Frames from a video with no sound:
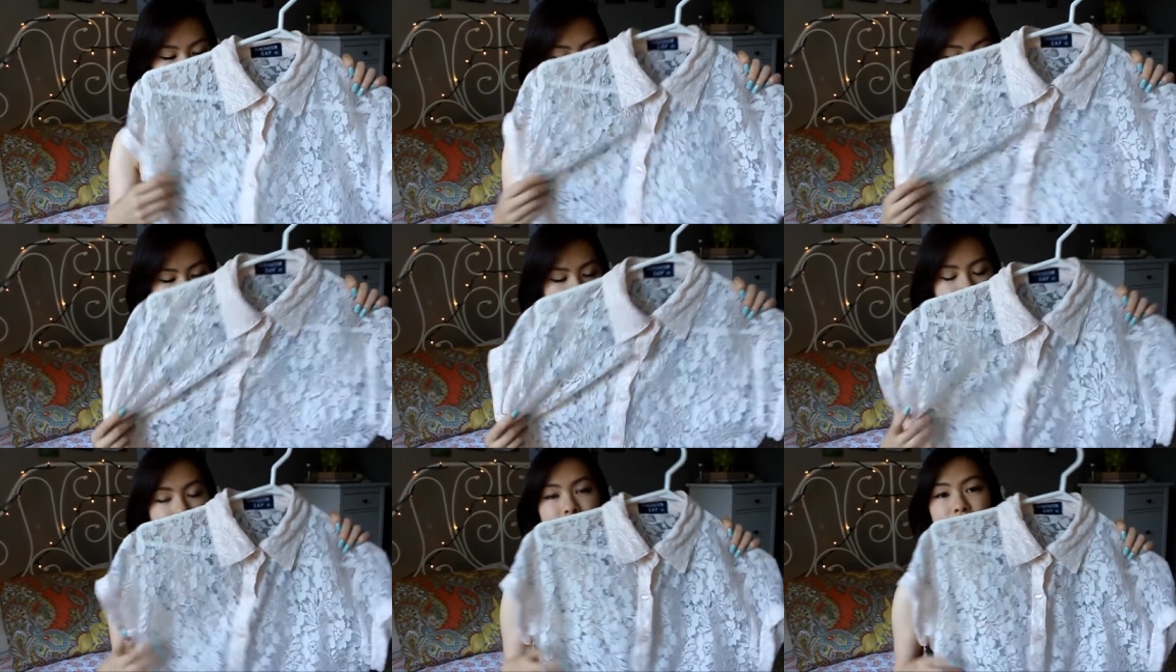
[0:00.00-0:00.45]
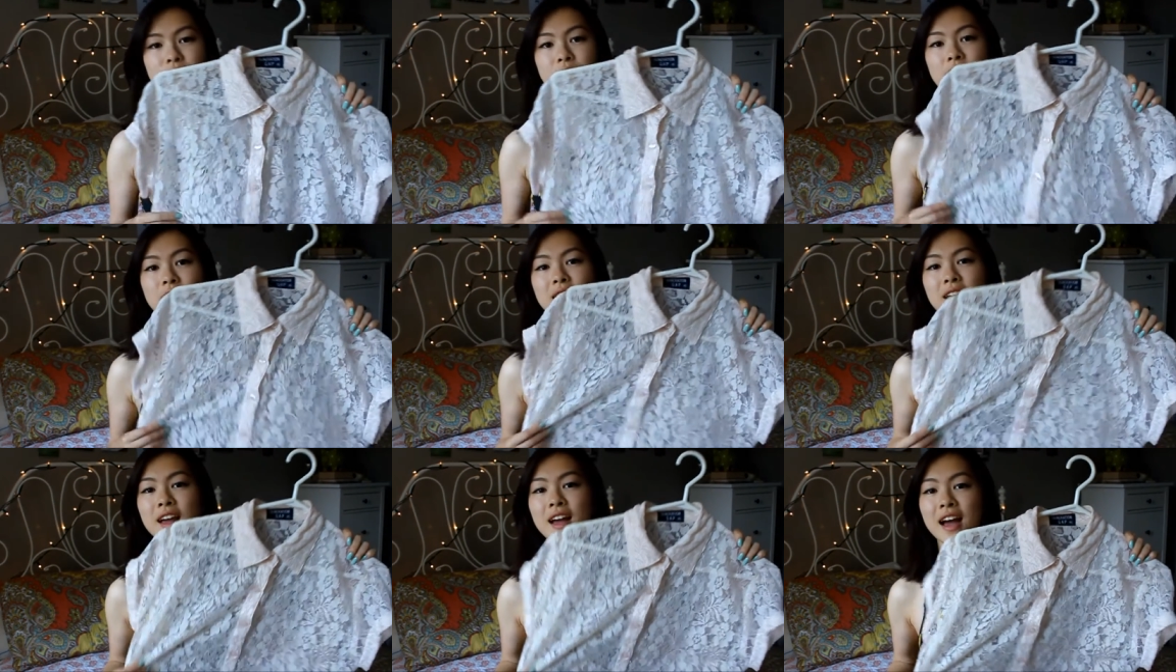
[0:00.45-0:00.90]
Oops
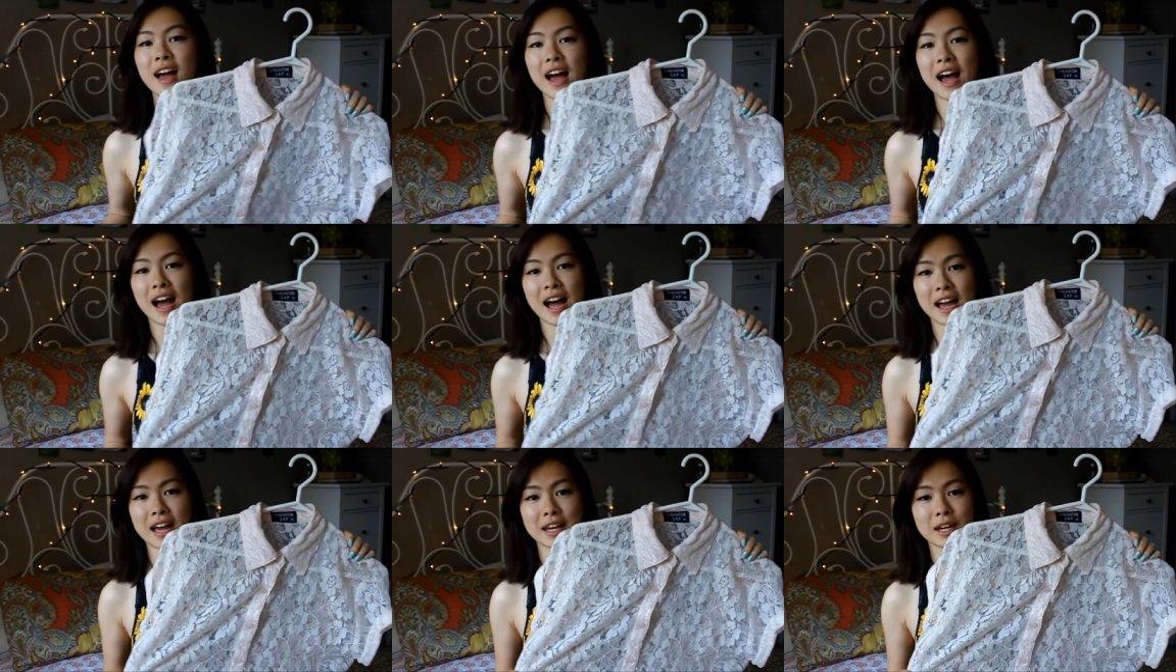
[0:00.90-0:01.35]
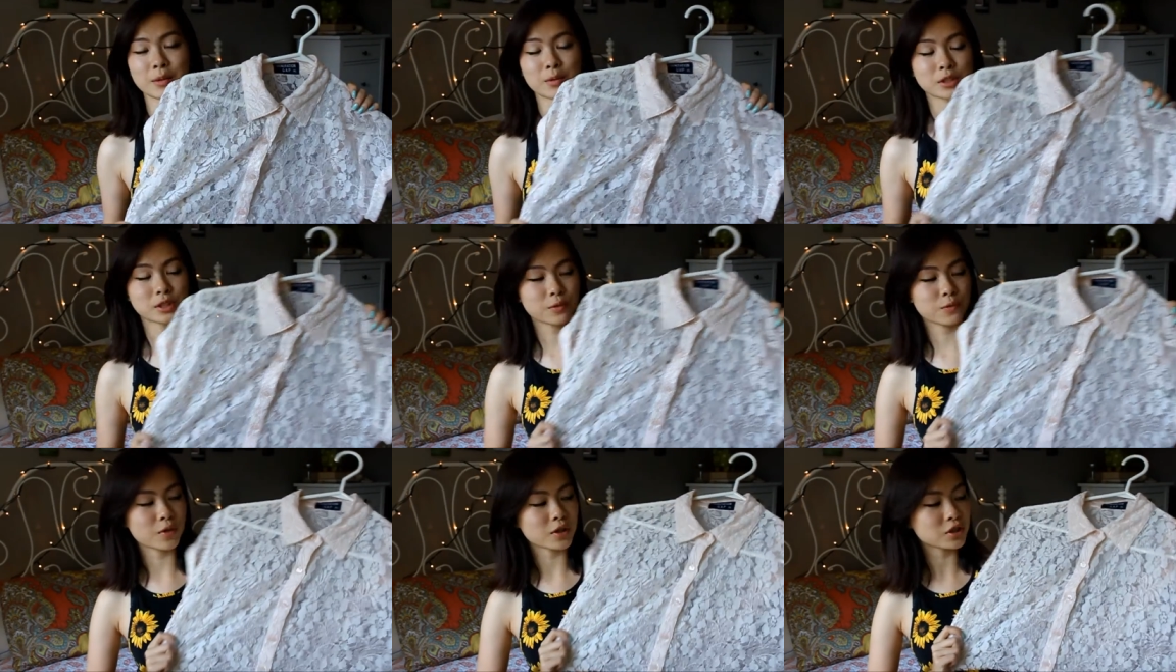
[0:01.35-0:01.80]
and it was
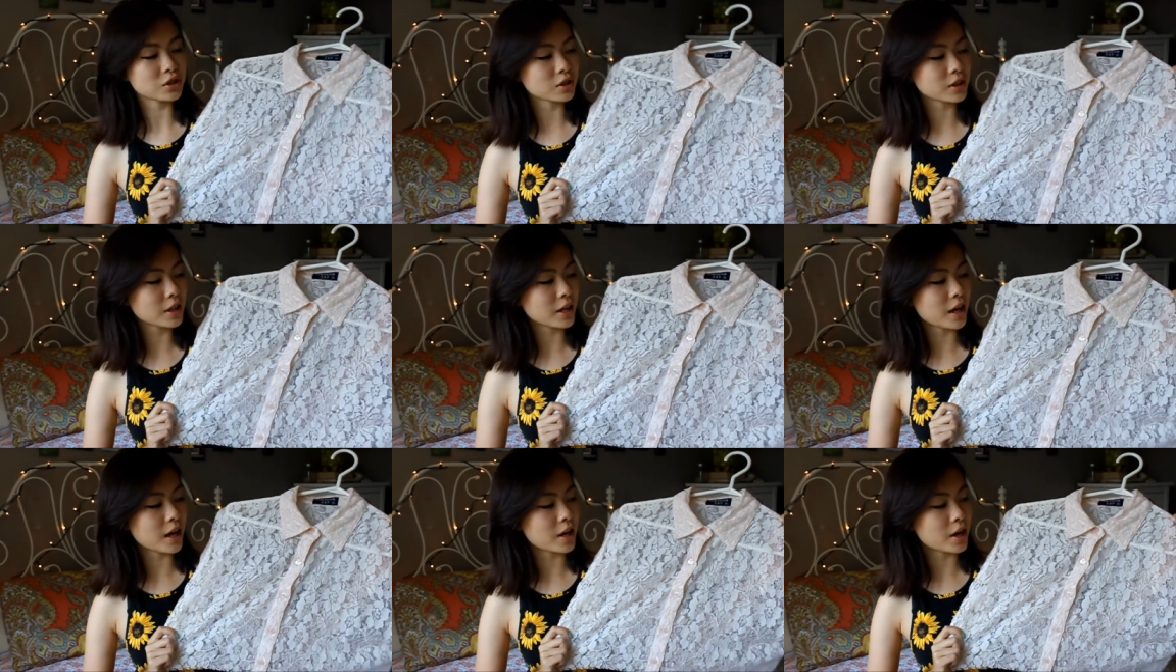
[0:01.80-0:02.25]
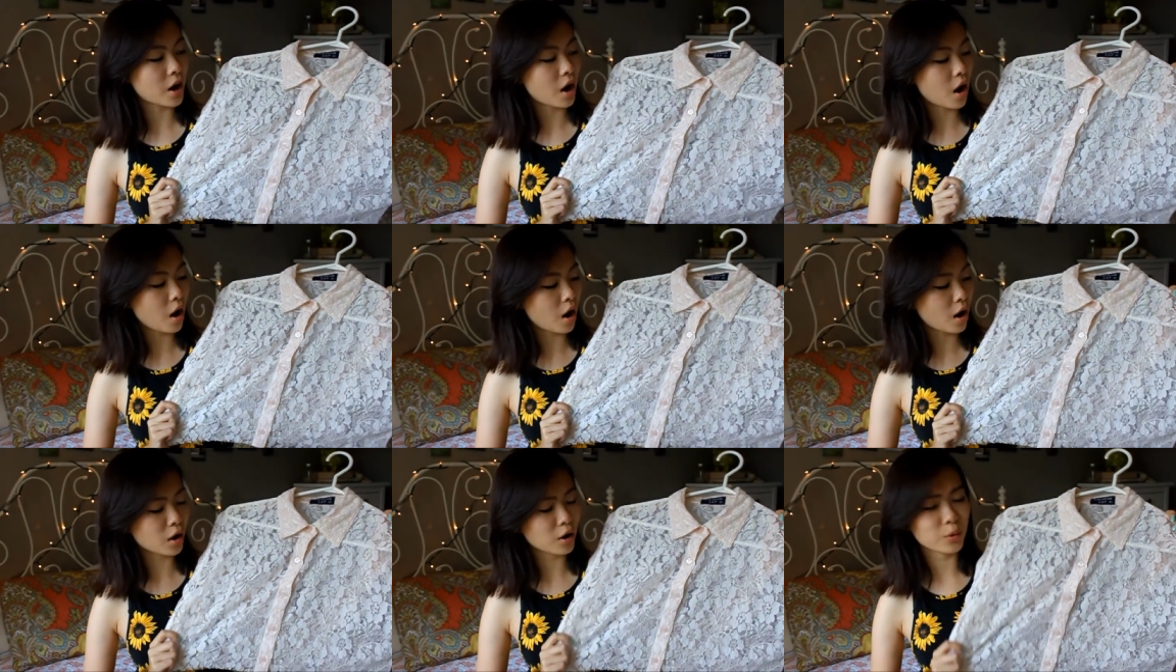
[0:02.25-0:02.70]
originally an
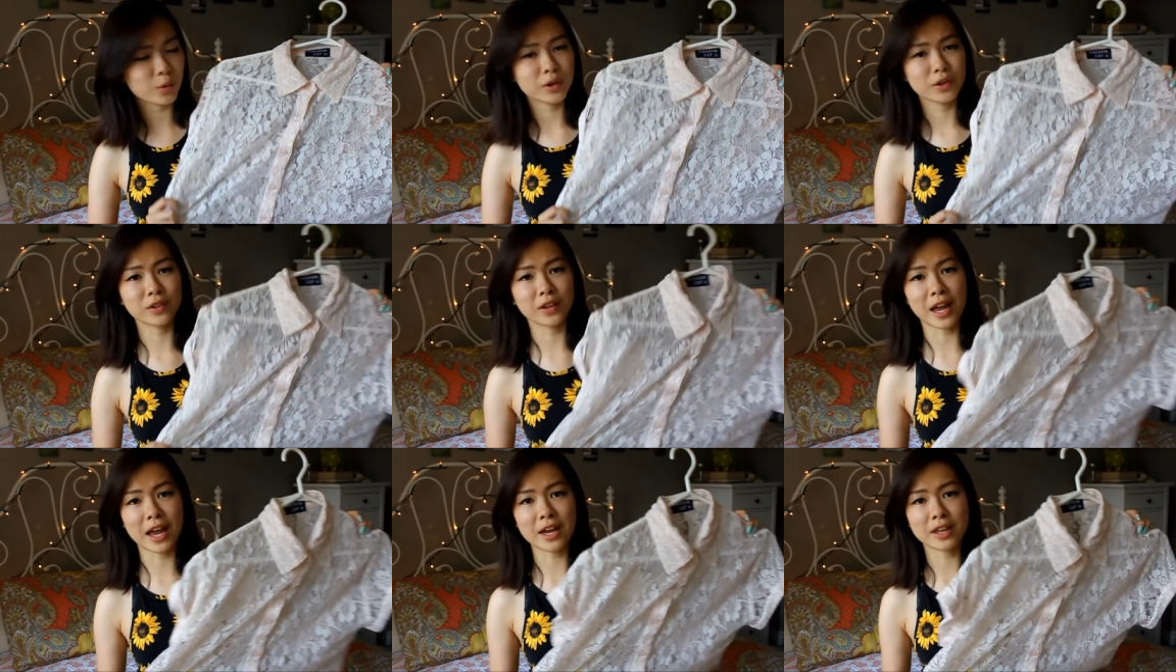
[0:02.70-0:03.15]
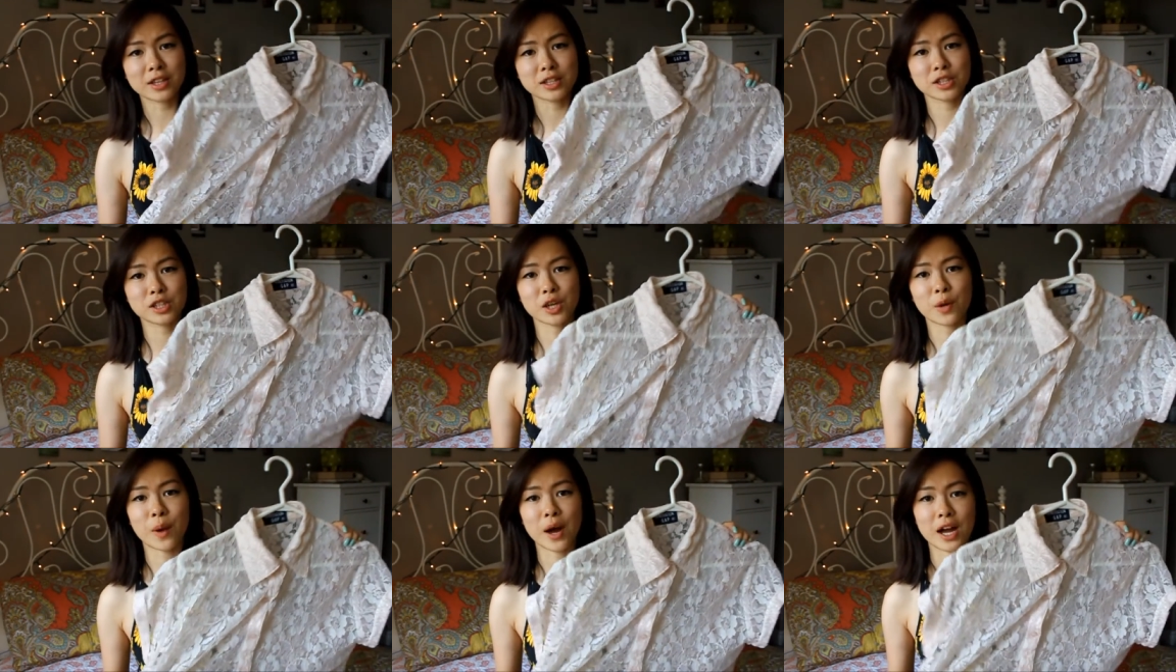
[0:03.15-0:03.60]
awkward length
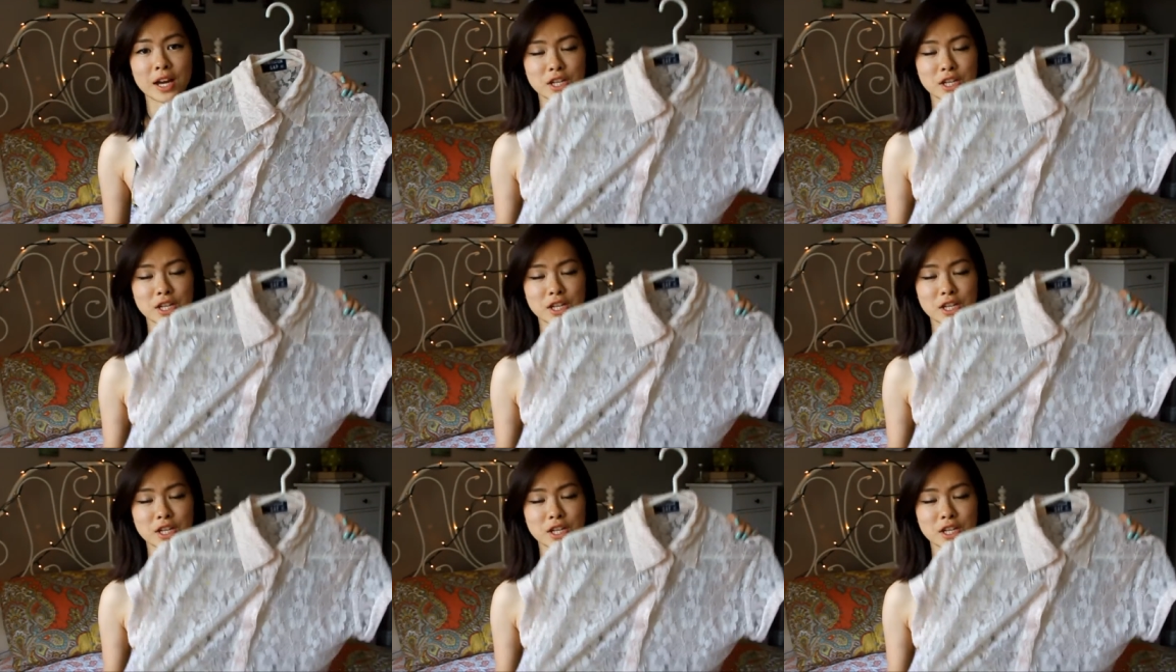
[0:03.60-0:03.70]
so I